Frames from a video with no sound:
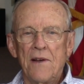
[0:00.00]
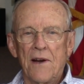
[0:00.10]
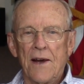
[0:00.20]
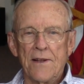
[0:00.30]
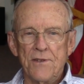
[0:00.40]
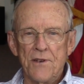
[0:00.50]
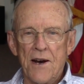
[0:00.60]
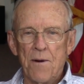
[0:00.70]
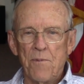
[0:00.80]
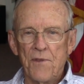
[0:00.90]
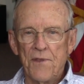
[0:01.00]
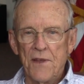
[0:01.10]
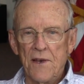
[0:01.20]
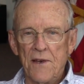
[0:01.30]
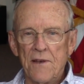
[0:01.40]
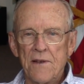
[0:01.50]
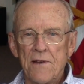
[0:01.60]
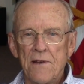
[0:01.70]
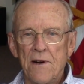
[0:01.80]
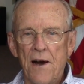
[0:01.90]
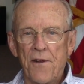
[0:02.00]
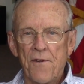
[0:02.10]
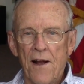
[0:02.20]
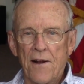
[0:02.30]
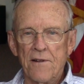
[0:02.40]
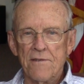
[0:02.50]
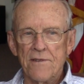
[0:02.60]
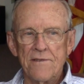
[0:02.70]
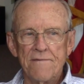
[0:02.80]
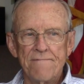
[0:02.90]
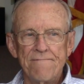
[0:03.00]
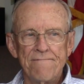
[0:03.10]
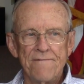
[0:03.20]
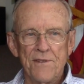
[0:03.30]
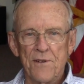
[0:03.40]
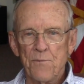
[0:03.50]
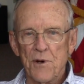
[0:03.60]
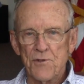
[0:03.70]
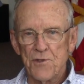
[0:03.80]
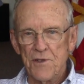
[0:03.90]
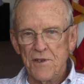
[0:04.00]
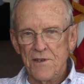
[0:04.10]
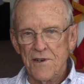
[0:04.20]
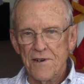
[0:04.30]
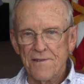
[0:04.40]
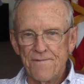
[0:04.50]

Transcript: I got a job with a contractor that did mostly uh,